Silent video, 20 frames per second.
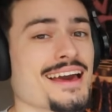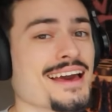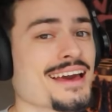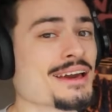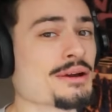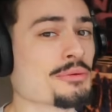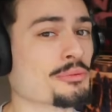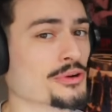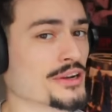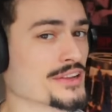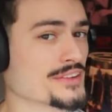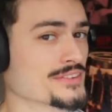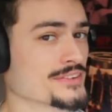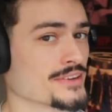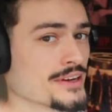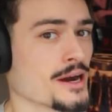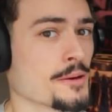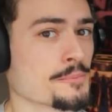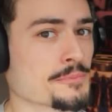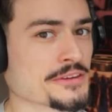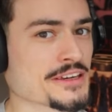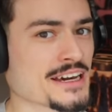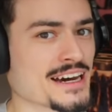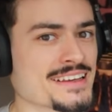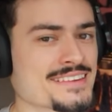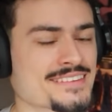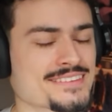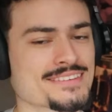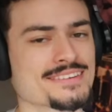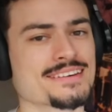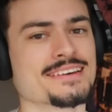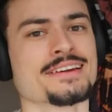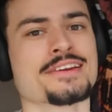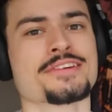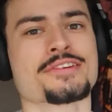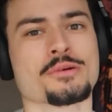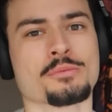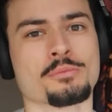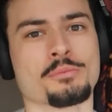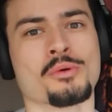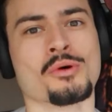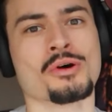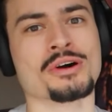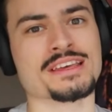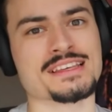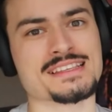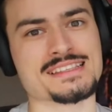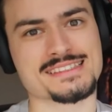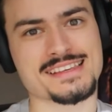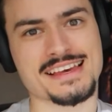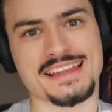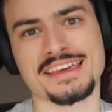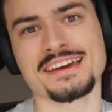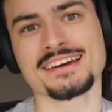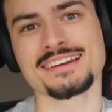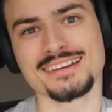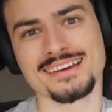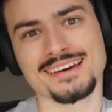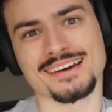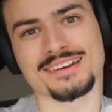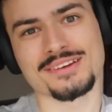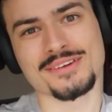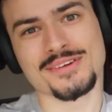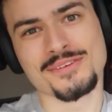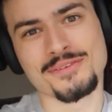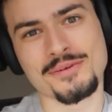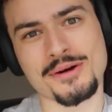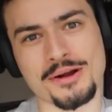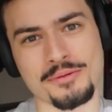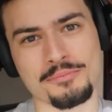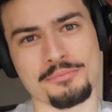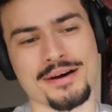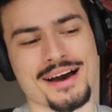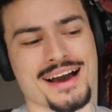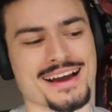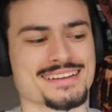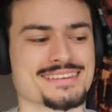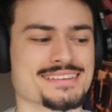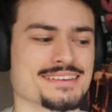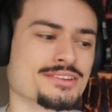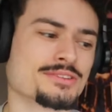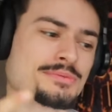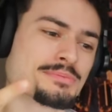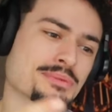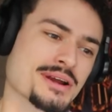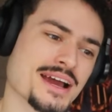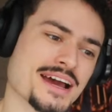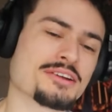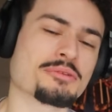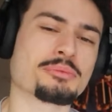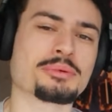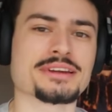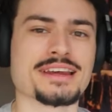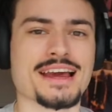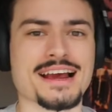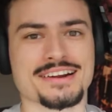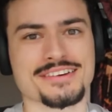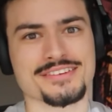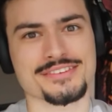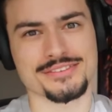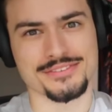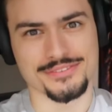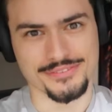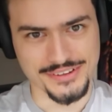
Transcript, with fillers: Hey, what is up you guys? It is your boy Insanian, and welcome back to this brand new reaction